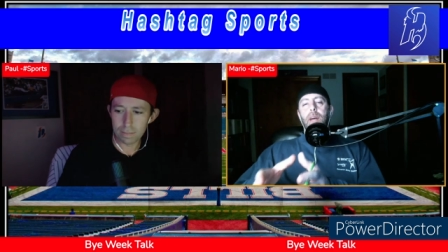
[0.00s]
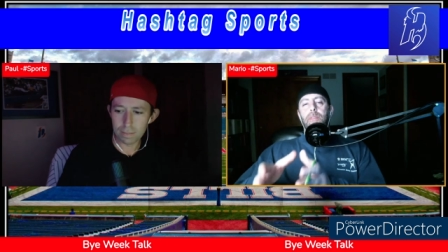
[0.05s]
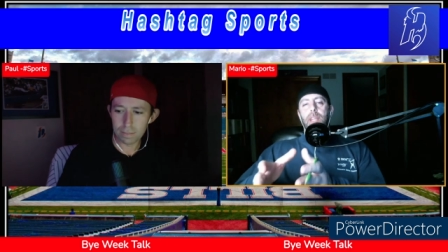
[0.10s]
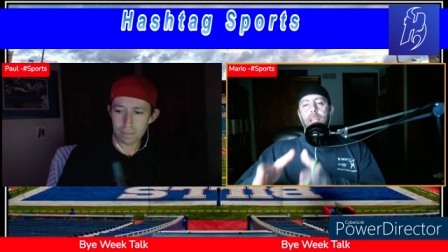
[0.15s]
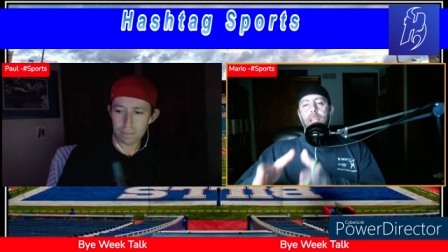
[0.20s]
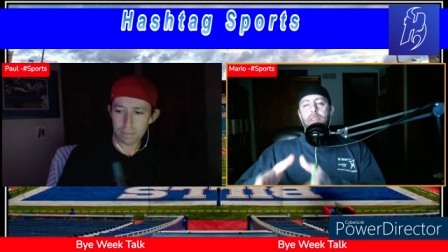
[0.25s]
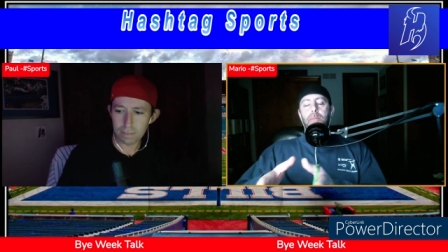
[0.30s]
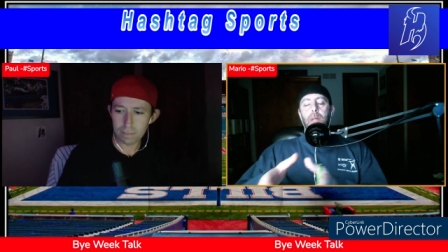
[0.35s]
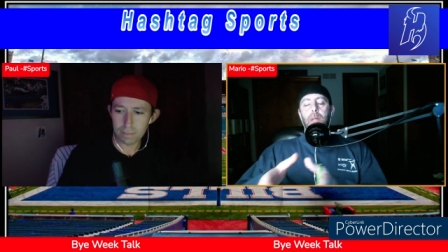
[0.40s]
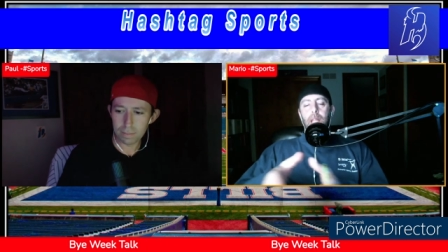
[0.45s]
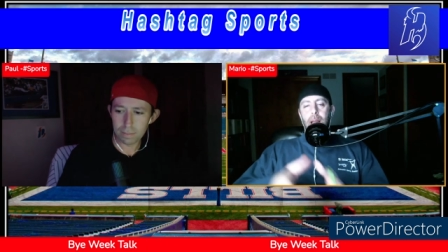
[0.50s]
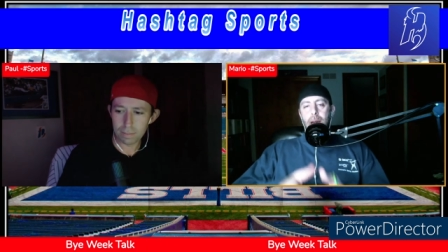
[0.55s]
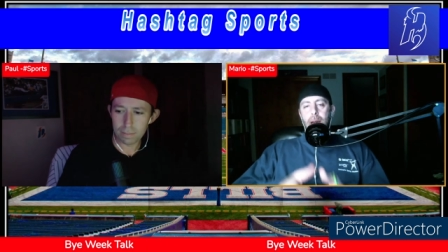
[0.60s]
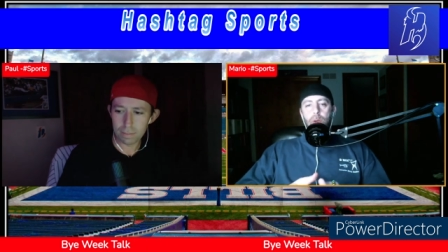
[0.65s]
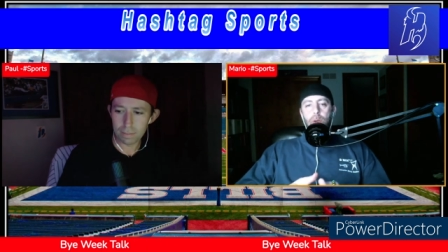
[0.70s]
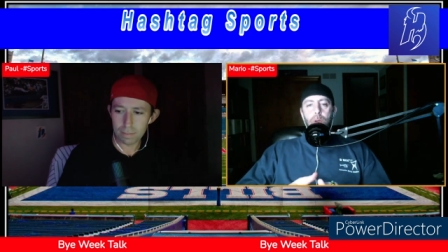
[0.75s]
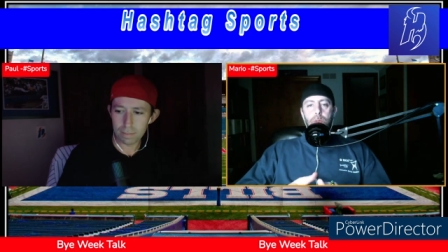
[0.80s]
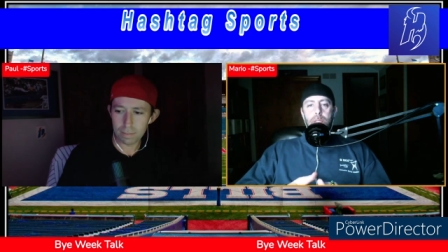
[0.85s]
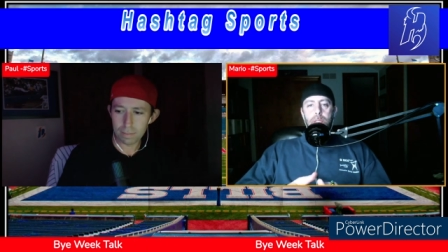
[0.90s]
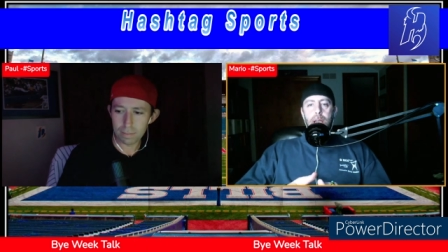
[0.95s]
like if Milano
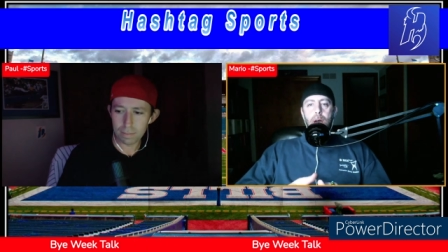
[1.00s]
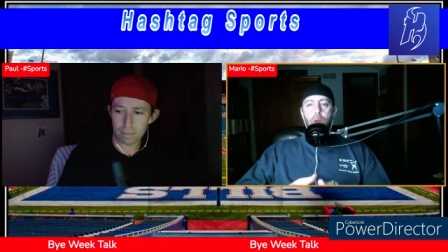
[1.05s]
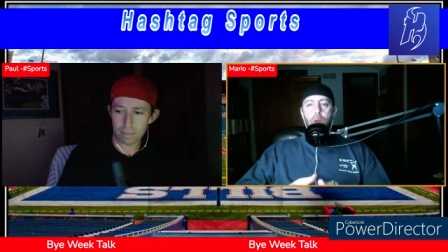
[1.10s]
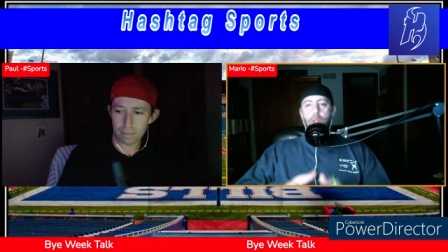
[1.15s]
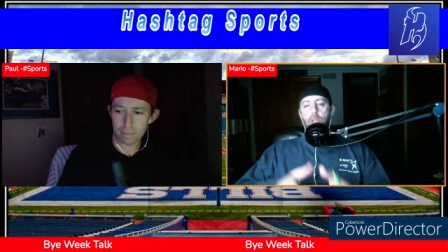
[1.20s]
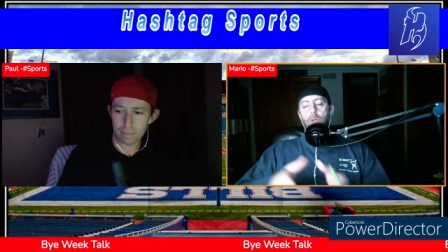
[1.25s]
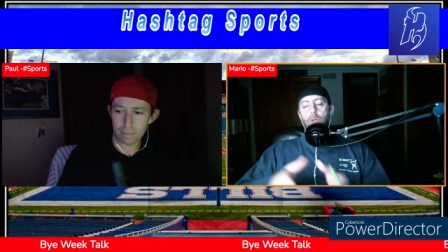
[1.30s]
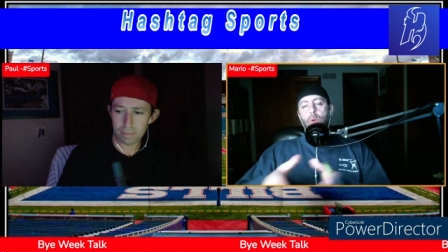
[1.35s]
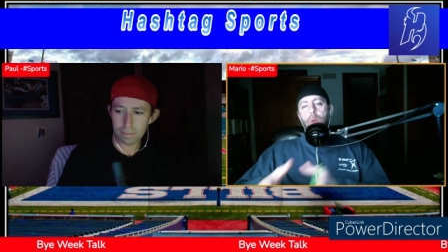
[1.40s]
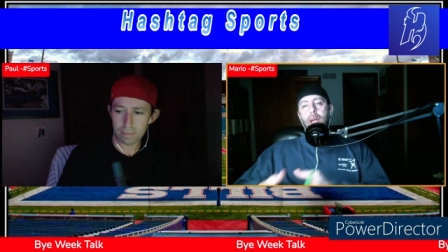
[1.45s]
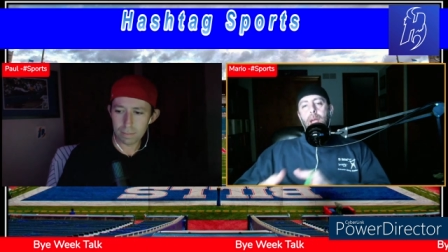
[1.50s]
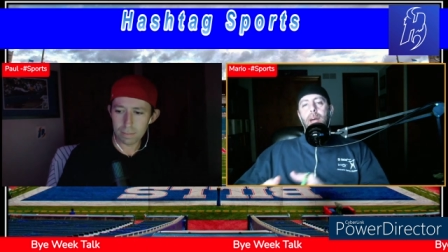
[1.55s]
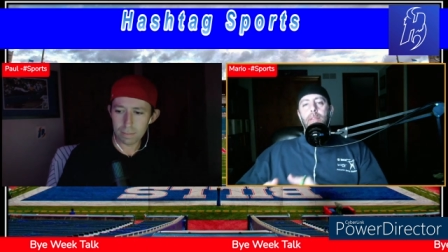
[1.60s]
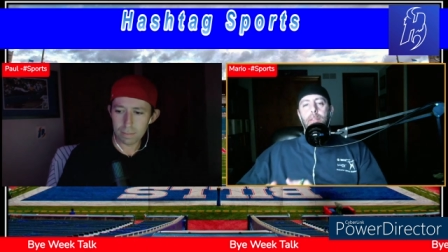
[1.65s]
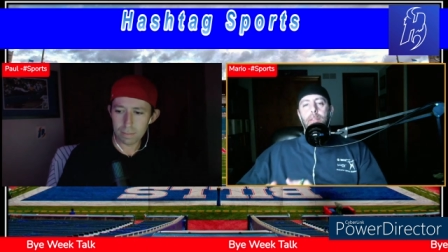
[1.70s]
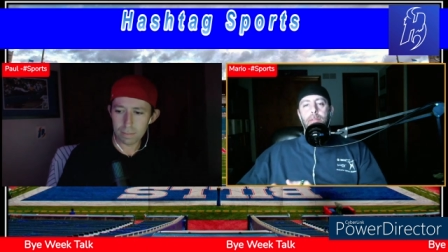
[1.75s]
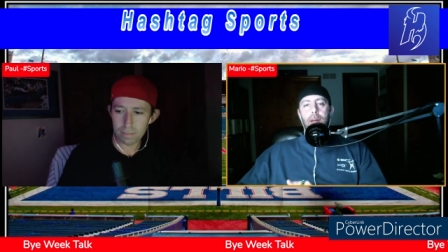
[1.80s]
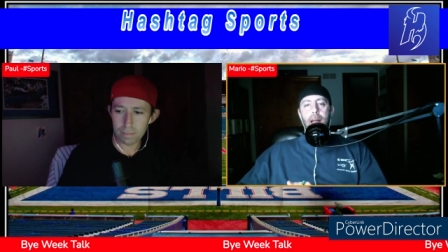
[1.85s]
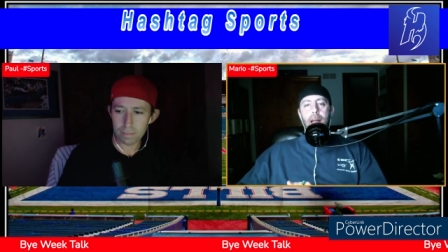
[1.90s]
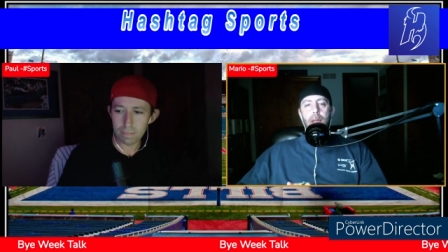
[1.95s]
goes down and you don't have a
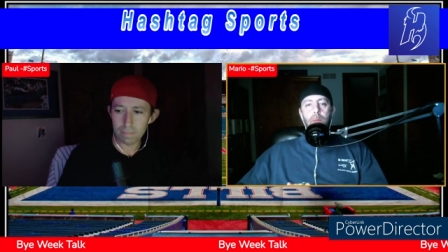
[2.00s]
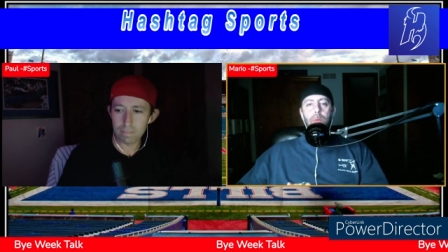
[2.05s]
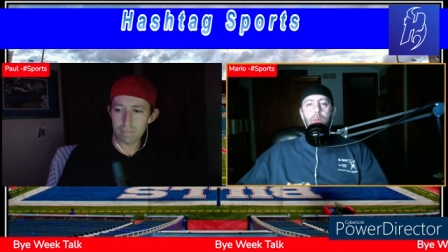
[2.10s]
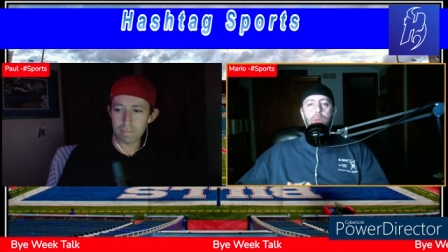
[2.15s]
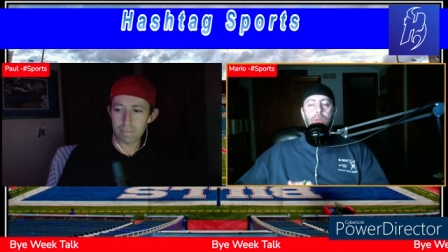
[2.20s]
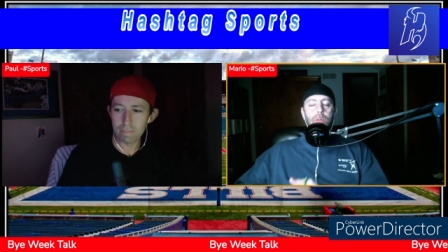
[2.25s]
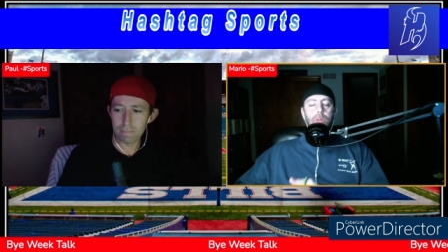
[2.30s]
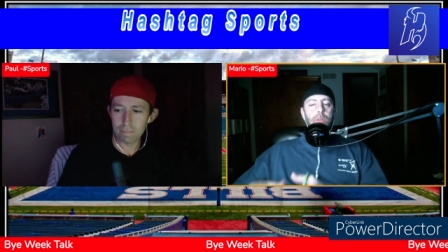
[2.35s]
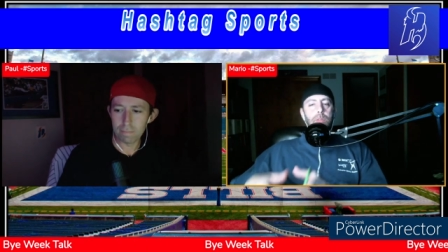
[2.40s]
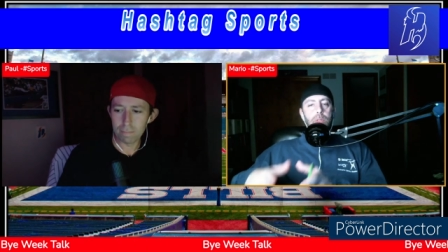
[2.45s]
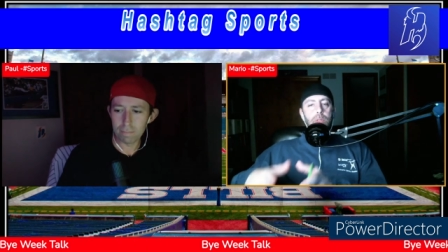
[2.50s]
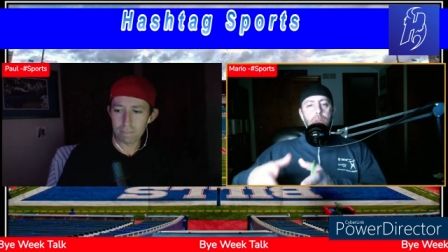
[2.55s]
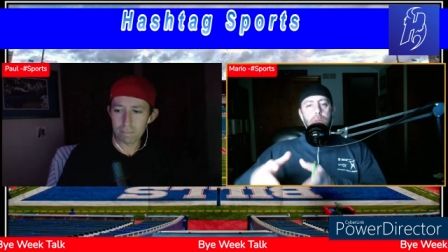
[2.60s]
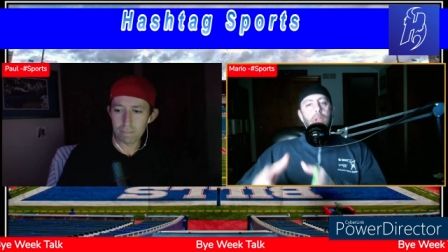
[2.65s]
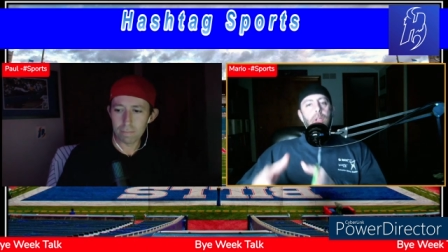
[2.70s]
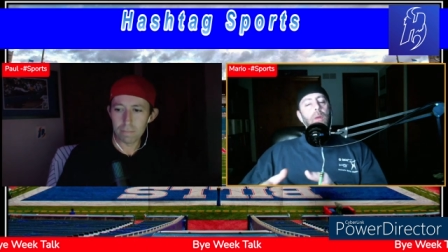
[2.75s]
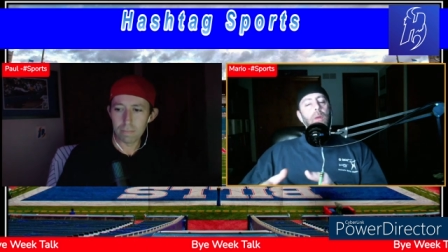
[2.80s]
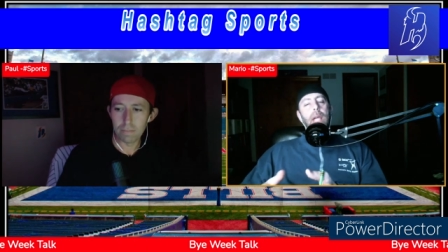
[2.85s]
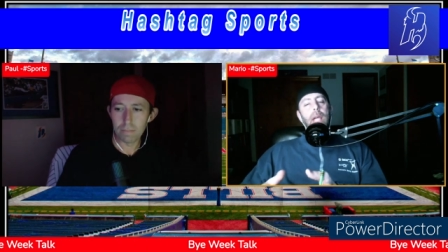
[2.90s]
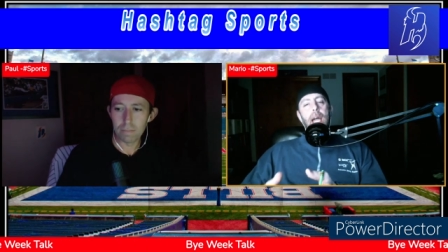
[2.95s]
viable
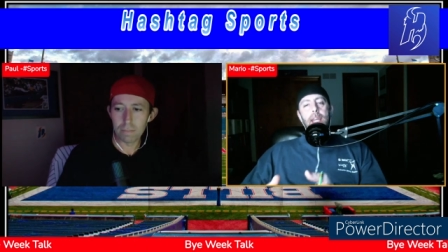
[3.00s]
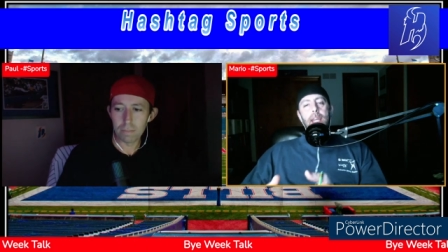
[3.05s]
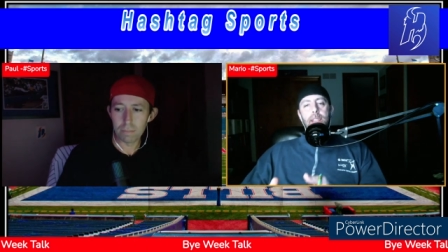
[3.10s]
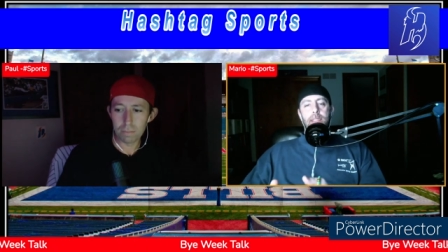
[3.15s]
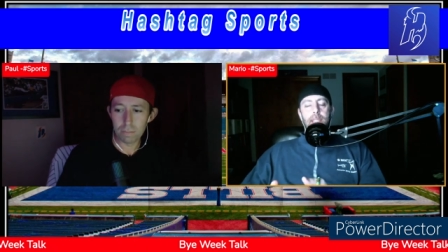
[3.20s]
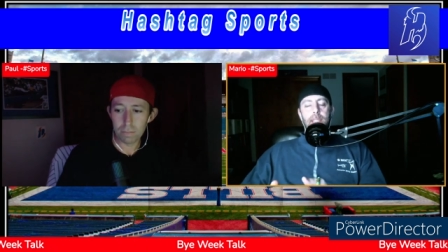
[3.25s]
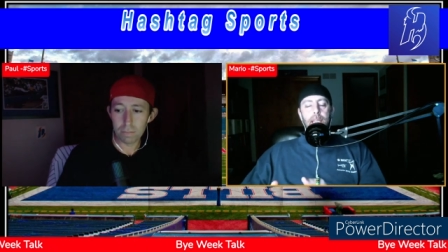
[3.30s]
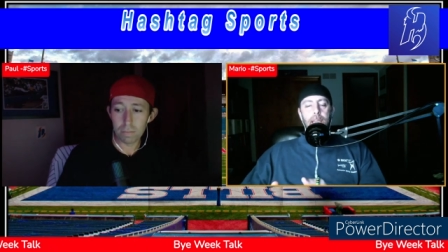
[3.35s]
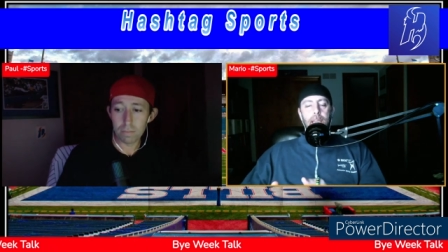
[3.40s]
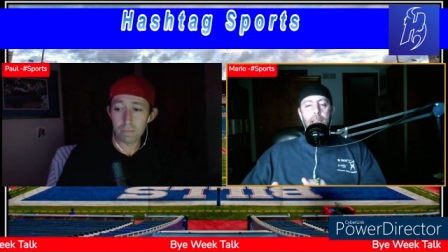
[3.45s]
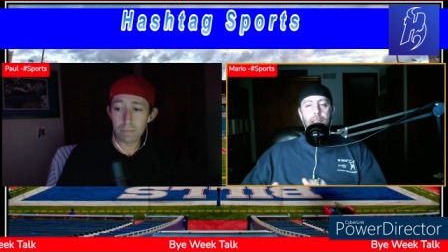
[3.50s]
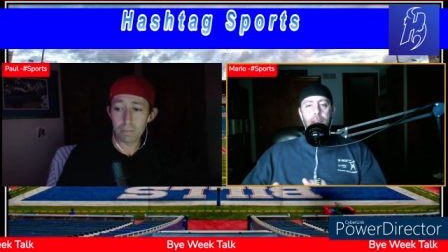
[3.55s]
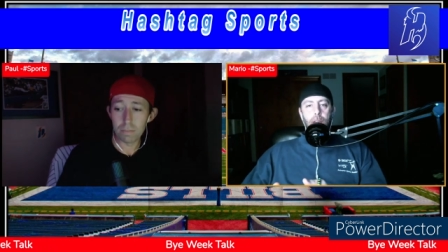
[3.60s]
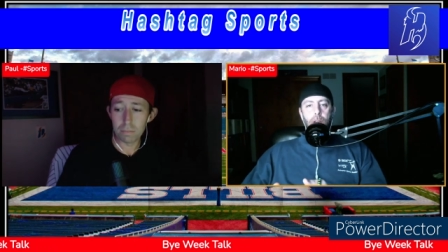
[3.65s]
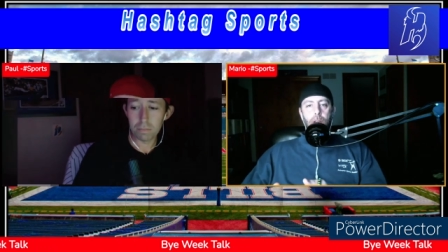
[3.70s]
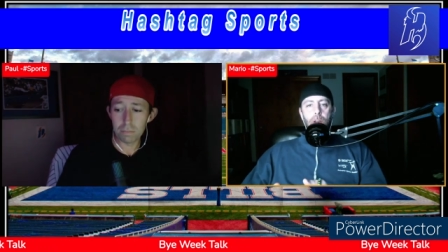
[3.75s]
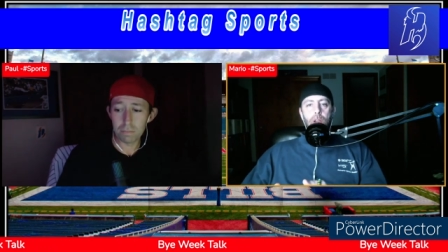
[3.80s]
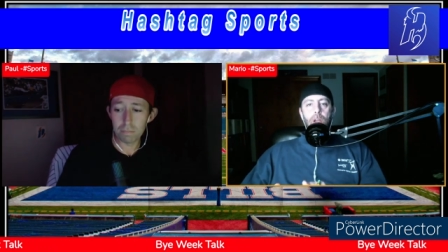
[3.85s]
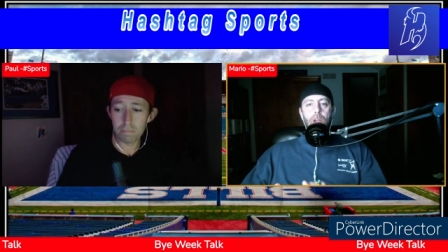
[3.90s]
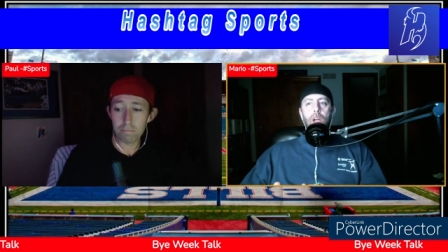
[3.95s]
you know guy to stick in
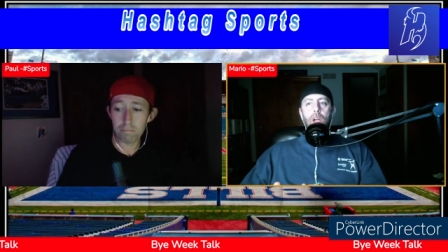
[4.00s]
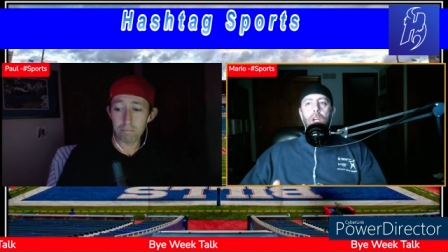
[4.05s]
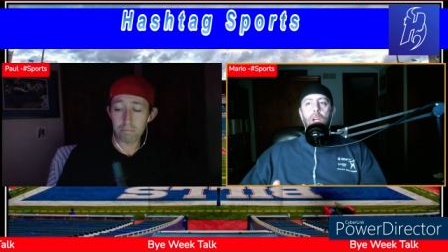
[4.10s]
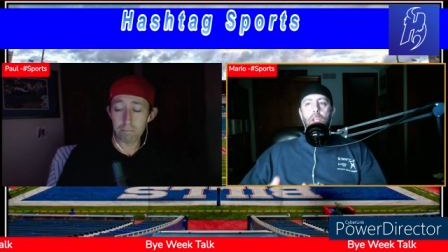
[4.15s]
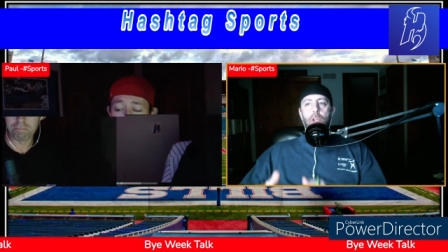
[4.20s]
there, mm-hmm.